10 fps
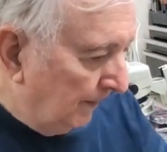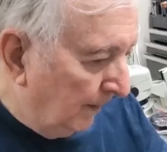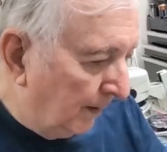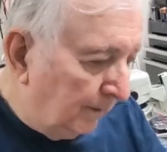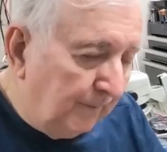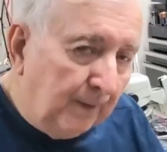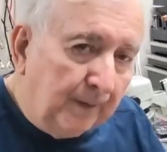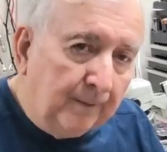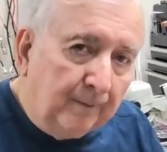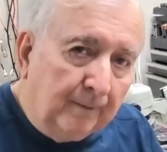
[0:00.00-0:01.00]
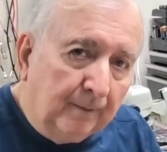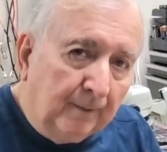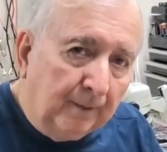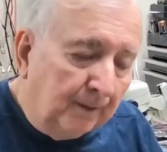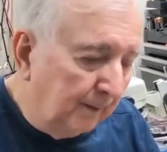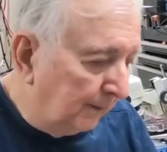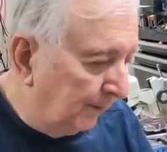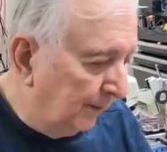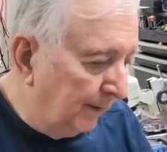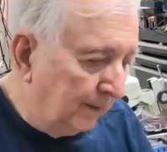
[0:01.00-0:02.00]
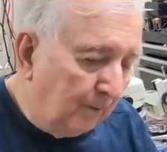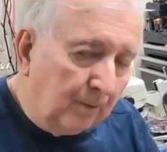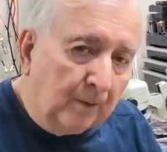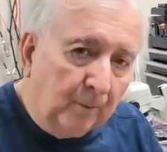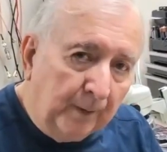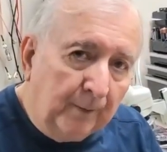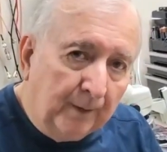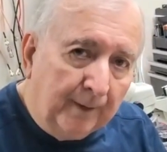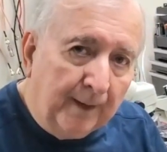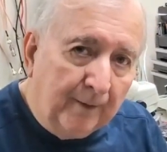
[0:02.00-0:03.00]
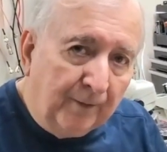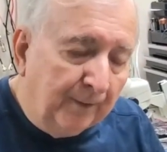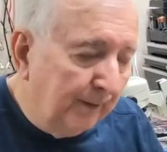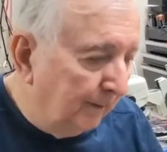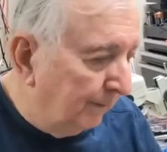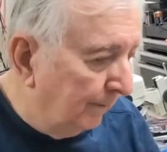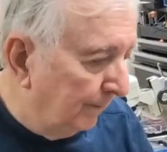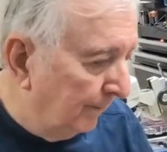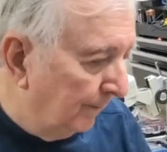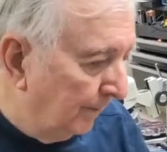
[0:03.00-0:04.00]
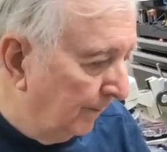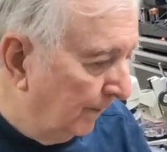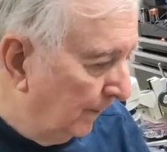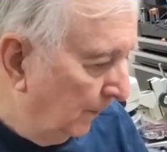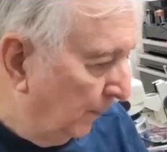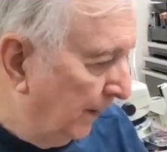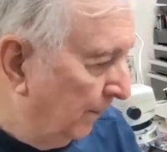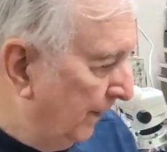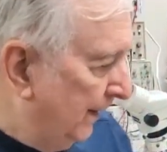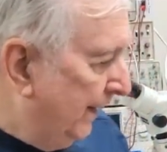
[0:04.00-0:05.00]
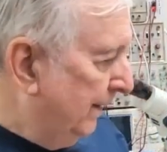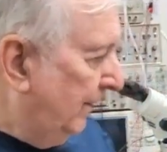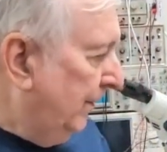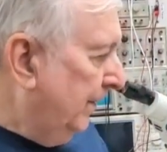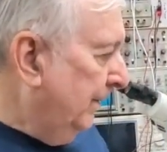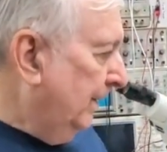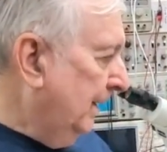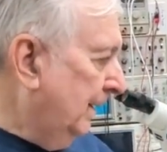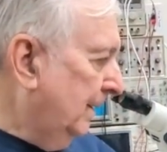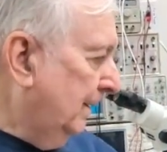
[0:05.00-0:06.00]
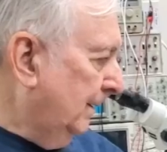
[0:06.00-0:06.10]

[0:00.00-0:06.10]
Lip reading: 100-foot extension cord, we can run data through it. We can run data through